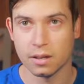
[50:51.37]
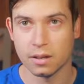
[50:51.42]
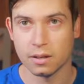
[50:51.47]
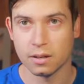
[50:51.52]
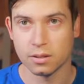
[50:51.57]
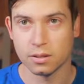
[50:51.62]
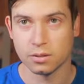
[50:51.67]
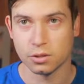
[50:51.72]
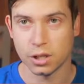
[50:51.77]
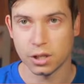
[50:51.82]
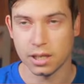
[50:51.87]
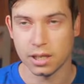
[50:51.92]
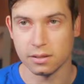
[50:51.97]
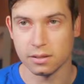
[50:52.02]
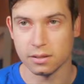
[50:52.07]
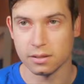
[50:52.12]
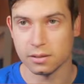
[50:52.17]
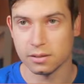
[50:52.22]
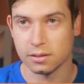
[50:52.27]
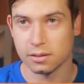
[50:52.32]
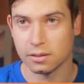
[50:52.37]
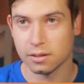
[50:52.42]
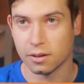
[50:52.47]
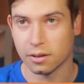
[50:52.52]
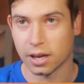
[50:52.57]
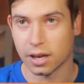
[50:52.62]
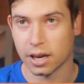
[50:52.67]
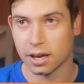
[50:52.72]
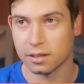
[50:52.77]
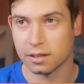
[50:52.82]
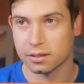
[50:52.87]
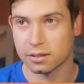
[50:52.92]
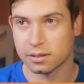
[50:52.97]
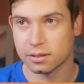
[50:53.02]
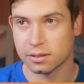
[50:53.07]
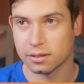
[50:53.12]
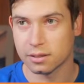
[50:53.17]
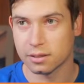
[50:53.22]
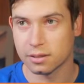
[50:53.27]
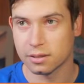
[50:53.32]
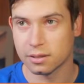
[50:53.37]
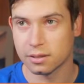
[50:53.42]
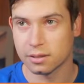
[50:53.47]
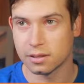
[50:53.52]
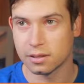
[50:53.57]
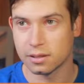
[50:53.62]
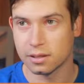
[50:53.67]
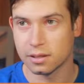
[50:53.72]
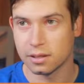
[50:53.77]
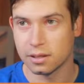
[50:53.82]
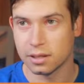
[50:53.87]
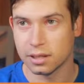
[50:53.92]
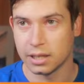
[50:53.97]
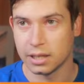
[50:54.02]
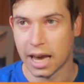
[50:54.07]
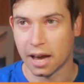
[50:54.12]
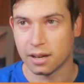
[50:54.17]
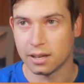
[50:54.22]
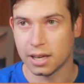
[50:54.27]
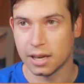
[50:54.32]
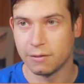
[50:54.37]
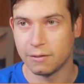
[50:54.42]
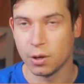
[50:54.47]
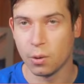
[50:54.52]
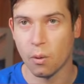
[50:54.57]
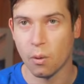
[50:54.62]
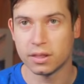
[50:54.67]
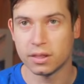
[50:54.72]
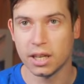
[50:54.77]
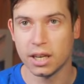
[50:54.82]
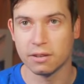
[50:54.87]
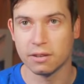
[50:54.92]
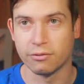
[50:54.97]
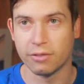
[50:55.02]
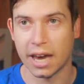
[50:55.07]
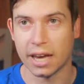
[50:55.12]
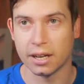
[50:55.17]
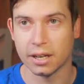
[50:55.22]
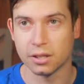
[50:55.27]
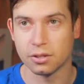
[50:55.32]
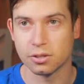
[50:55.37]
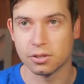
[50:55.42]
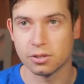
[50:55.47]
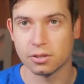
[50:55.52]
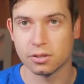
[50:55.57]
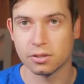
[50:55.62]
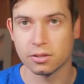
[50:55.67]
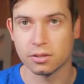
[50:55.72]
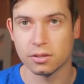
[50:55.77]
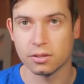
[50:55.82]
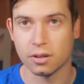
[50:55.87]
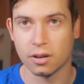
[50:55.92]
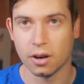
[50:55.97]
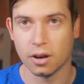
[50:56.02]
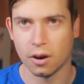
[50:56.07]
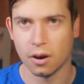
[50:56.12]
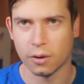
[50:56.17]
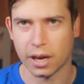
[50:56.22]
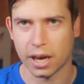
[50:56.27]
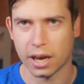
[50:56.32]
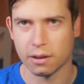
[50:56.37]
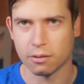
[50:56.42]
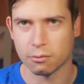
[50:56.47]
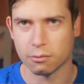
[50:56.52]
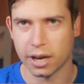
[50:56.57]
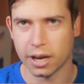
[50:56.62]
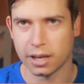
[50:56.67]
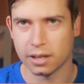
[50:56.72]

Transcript: Jesus. Okay. Yeah, if you want the advantage... Okay, right.